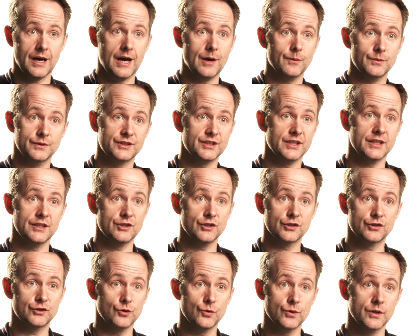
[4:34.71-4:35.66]
I would say
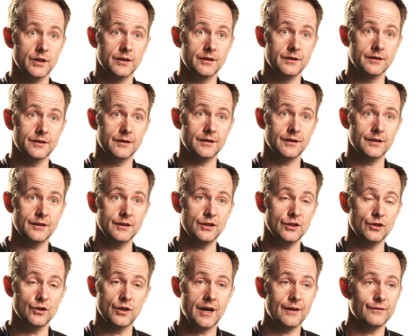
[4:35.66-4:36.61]
just do it.
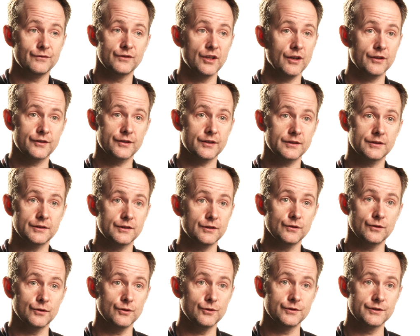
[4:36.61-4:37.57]
You have nothing to
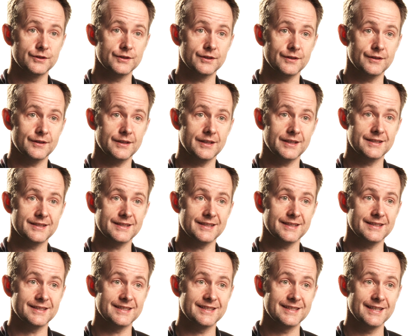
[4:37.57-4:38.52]
lose. This
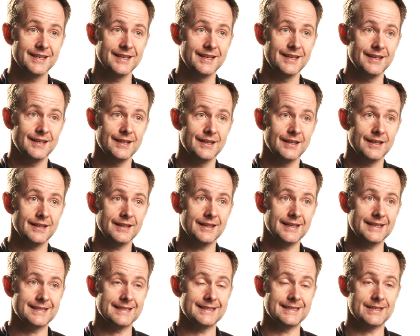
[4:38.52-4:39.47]

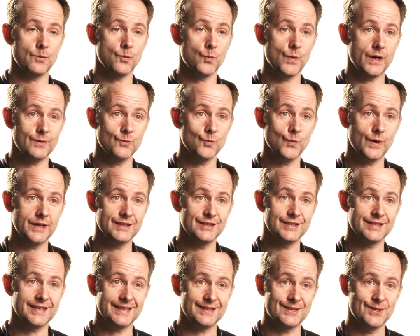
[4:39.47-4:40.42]
is a win-win
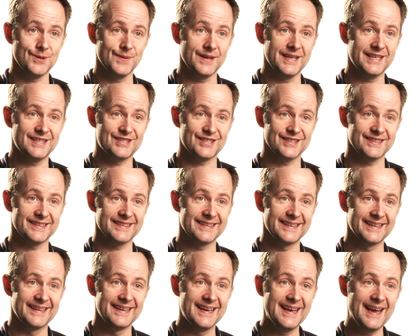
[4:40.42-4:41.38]
situation.
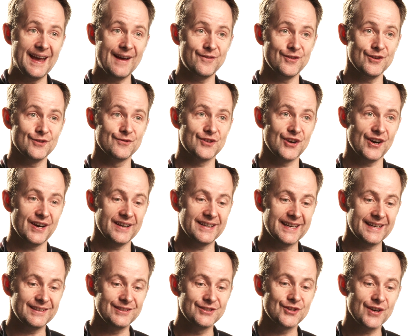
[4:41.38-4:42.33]
If you've got an
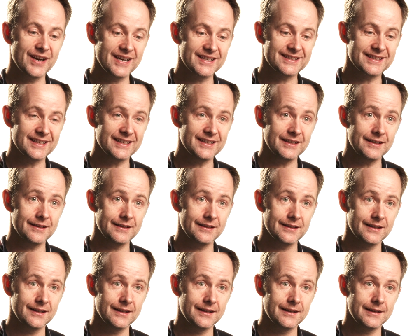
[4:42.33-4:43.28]
interest in it,
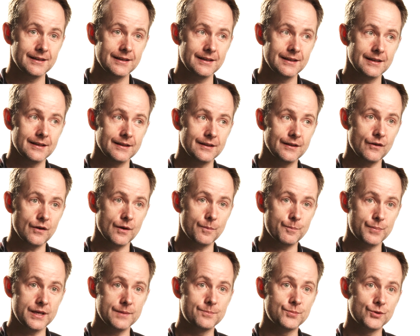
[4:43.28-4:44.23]
there are
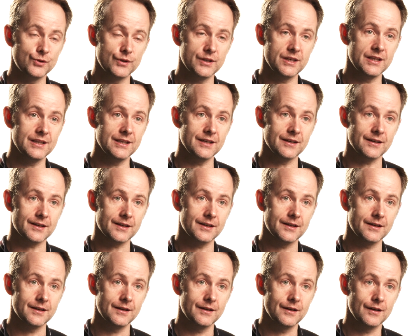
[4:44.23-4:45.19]
people here
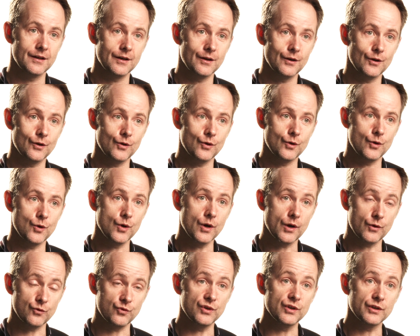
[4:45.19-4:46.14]
who
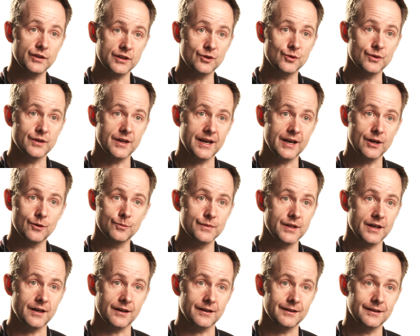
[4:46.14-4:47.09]
are really going to help
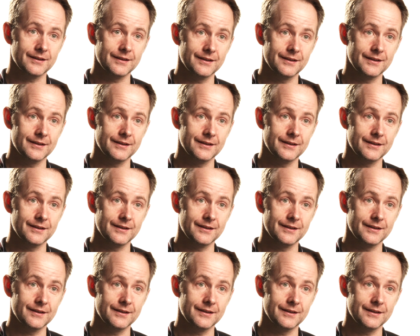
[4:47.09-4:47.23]
that.